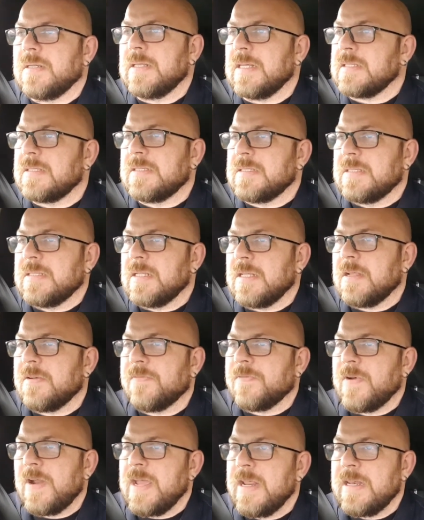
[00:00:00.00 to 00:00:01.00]
That's
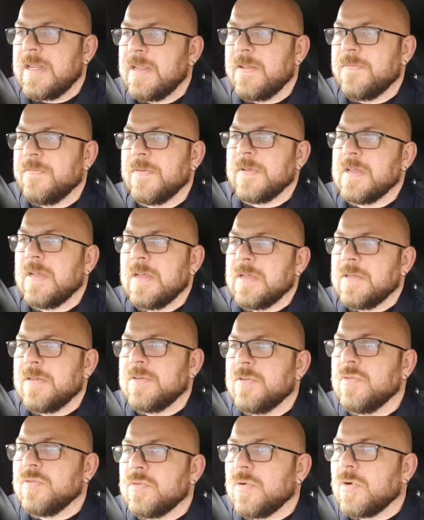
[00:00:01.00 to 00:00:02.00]
not for any
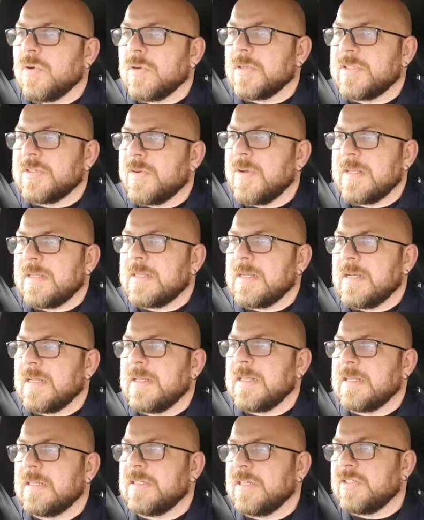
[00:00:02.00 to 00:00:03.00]
new roads or anything
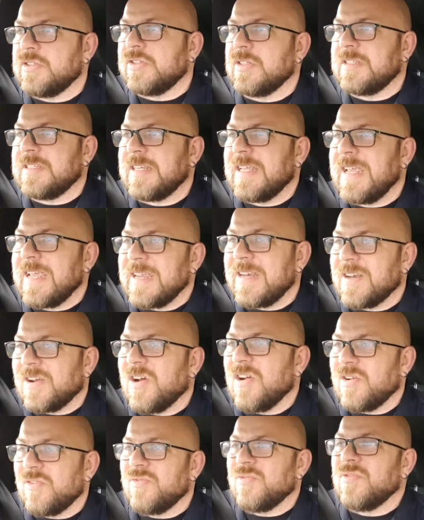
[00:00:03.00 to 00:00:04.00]
like that, just to get
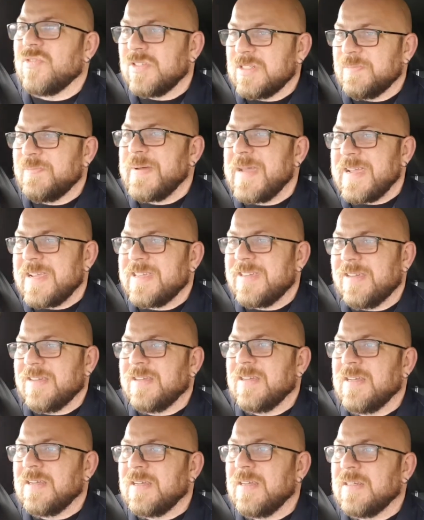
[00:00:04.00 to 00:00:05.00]
our roads back
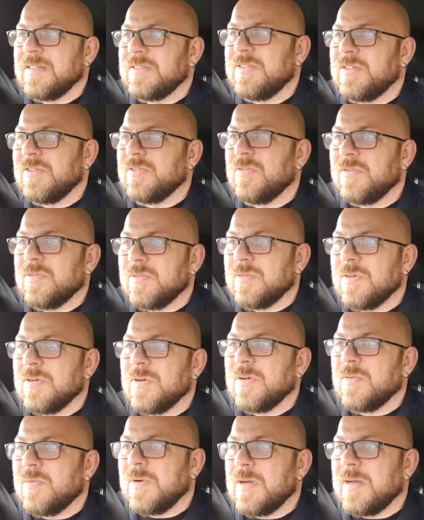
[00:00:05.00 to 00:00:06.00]
to
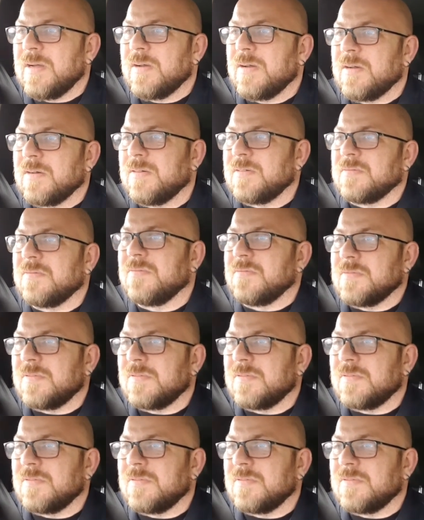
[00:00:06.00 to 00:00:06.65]
where